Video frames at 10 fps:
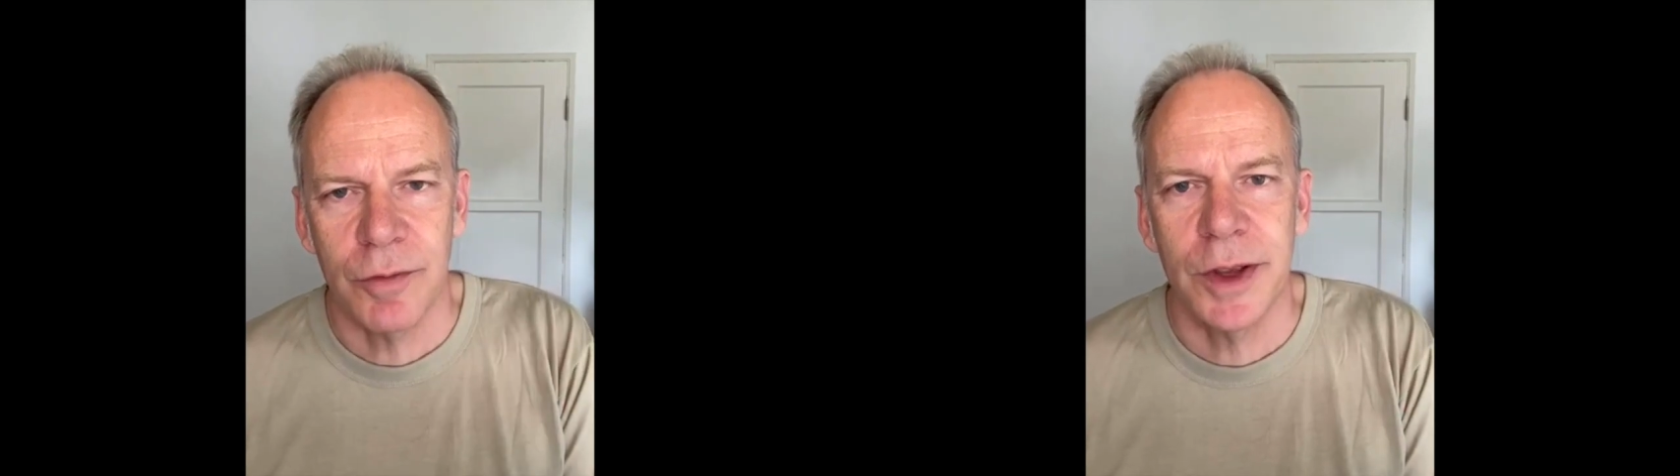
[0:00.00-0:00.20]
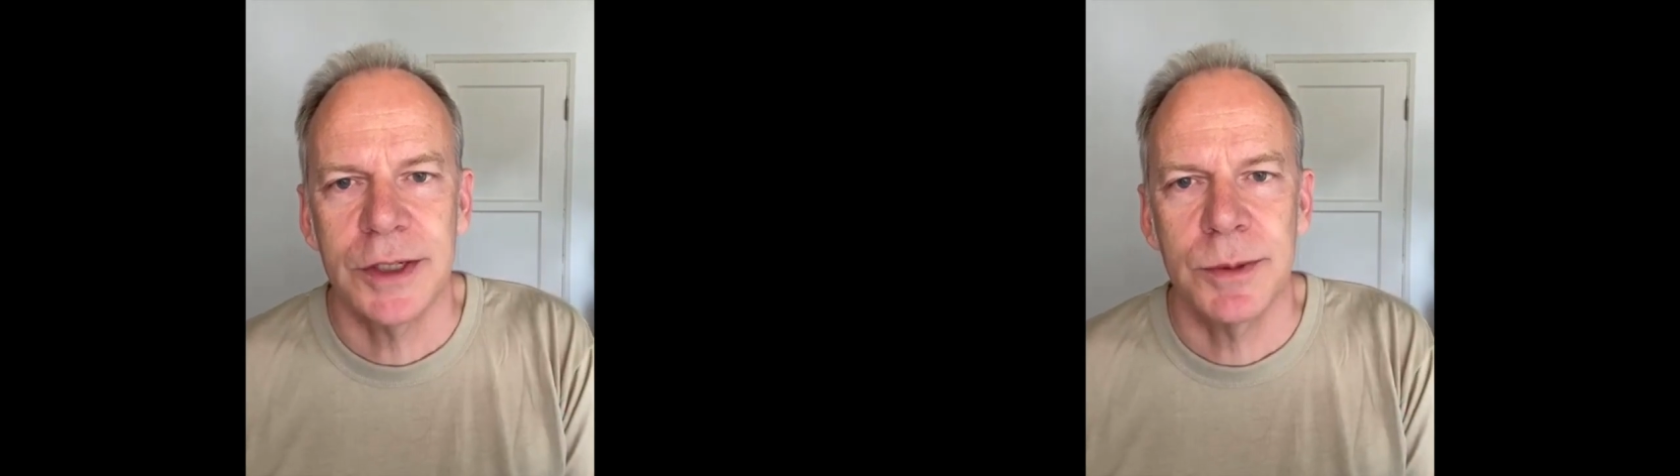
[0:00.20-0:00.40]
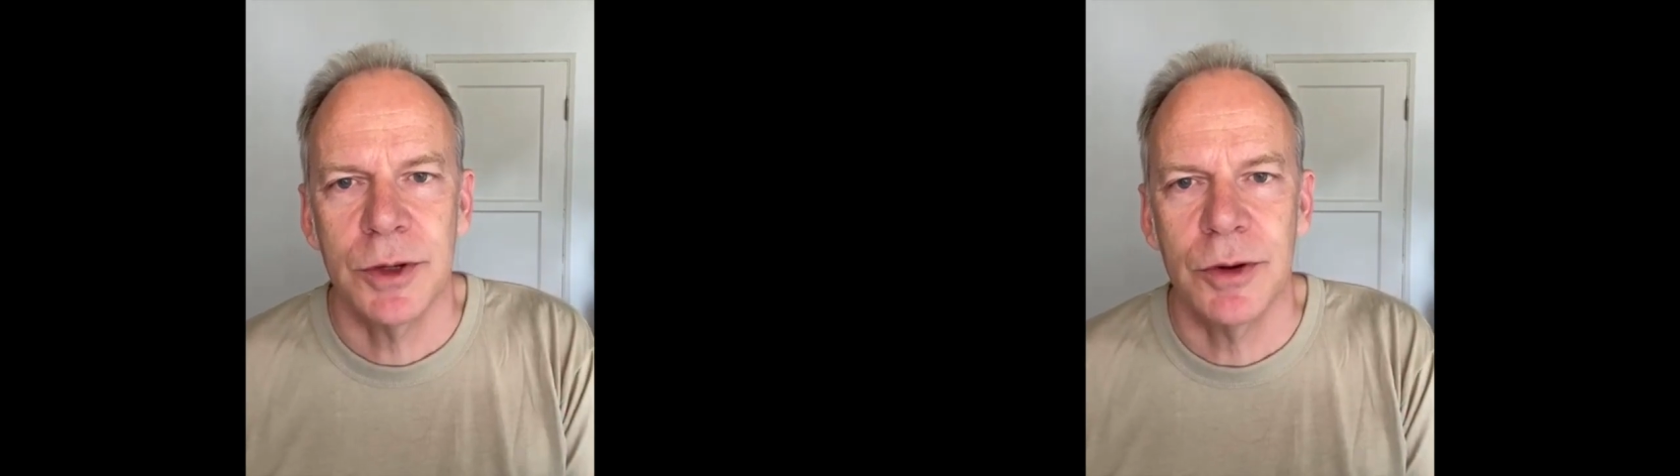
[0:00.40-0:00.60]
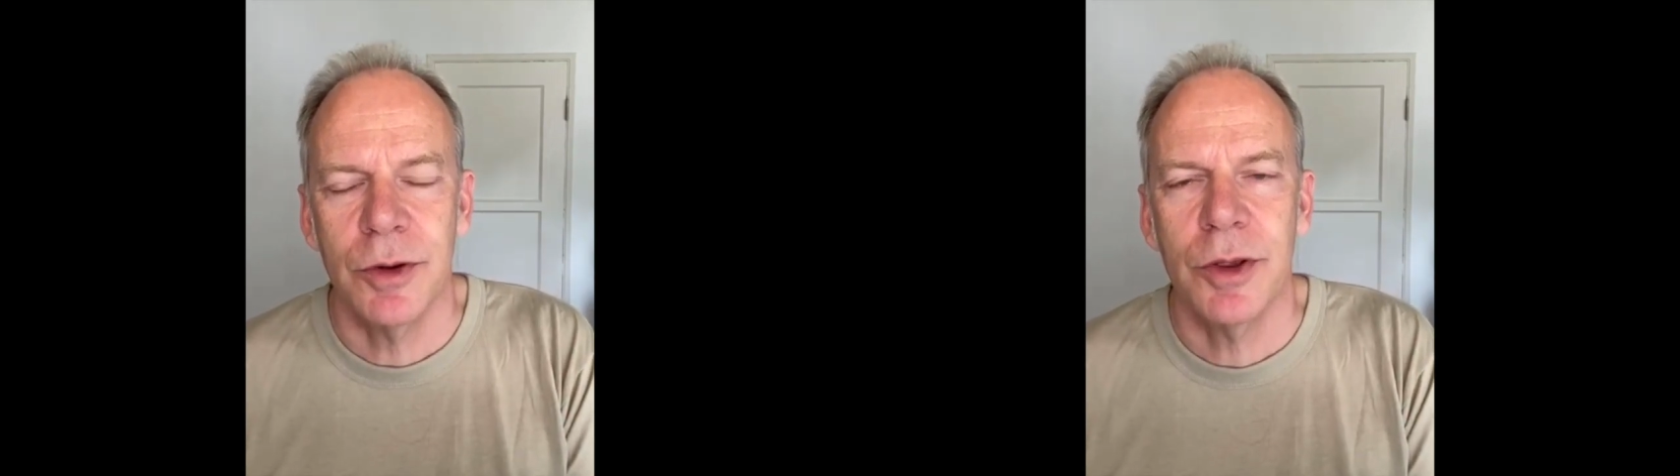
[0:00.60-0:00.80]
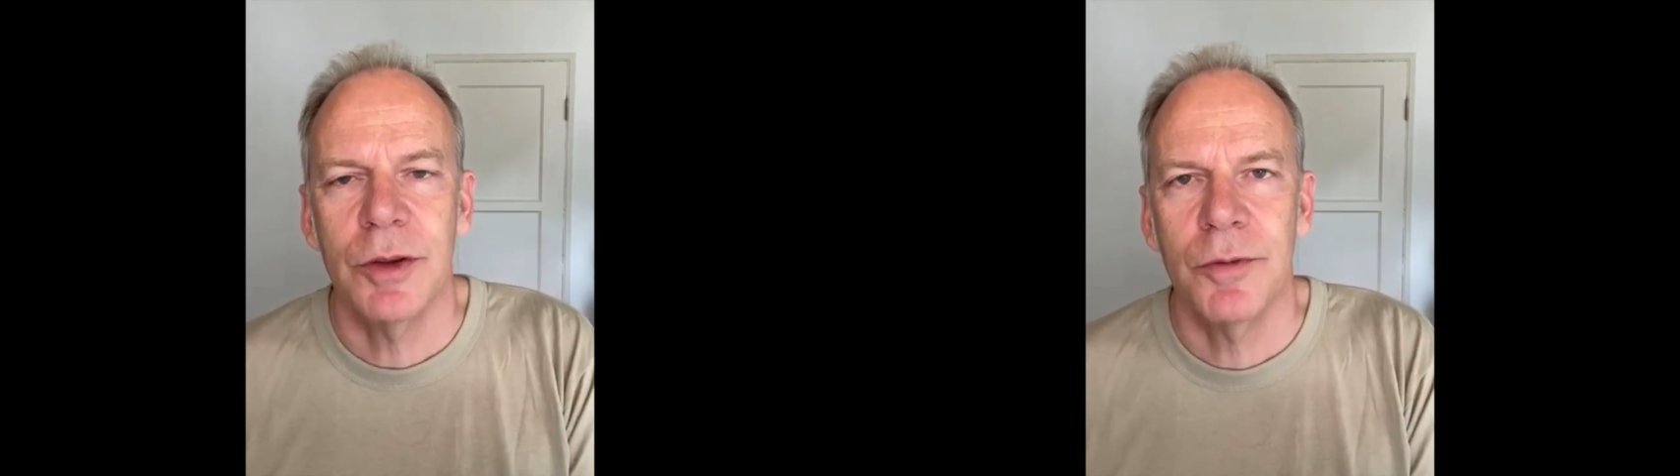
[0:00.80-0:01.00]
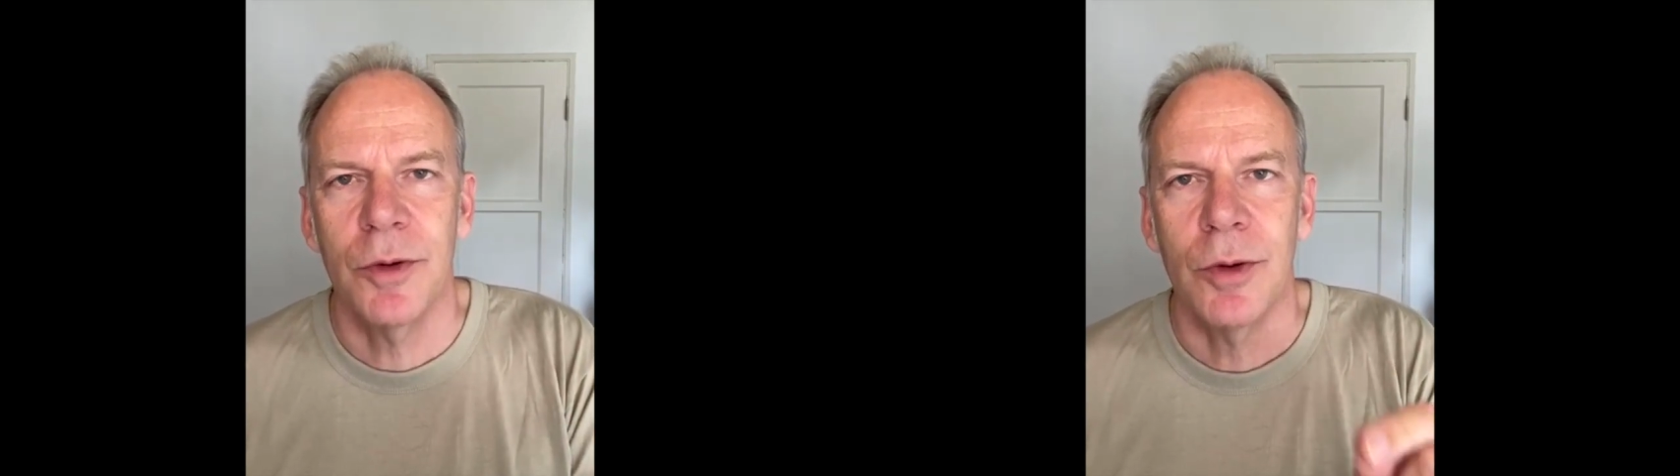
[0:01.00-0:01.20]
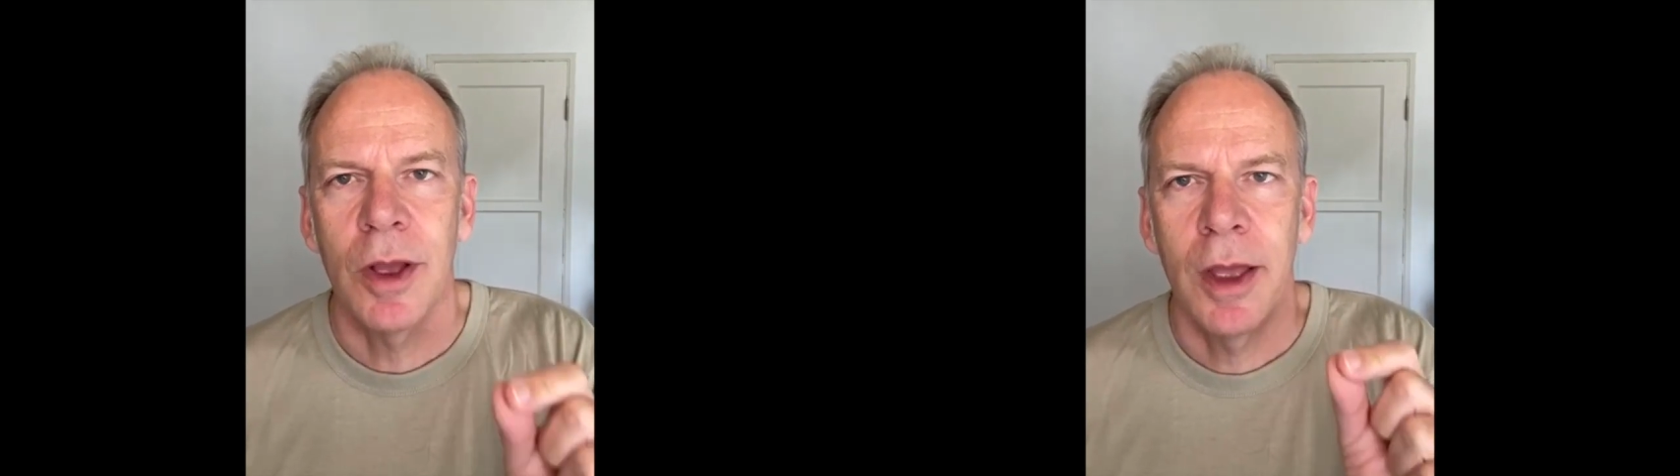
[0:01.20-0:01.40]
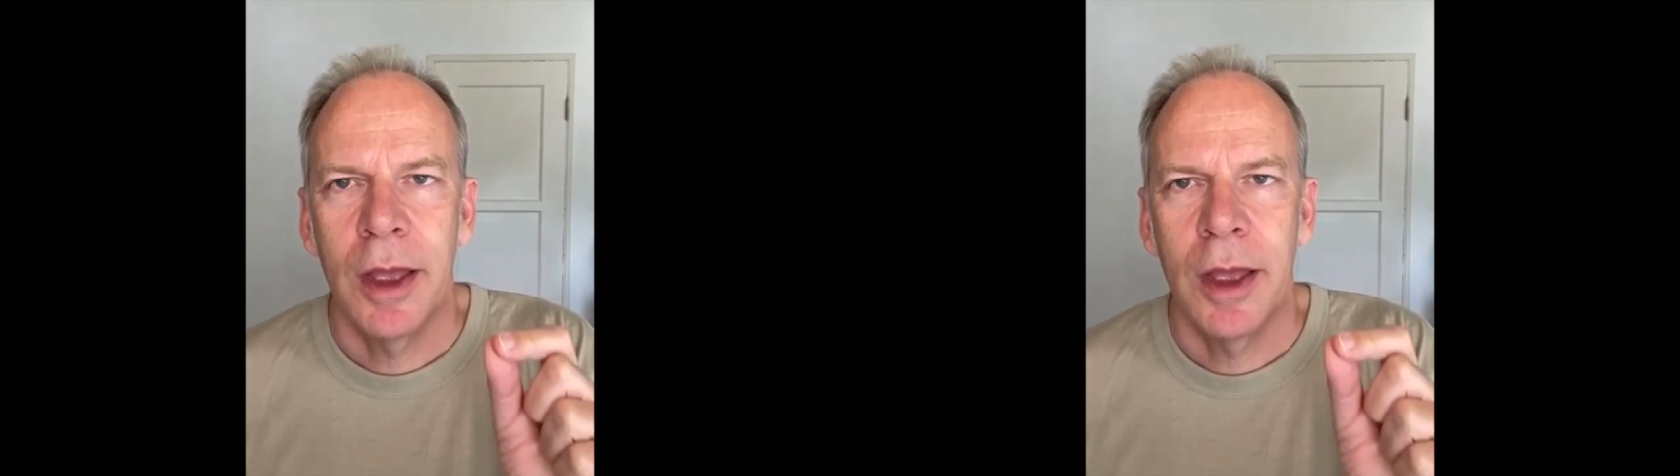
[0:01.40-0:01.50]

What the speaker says: investment you're looking for,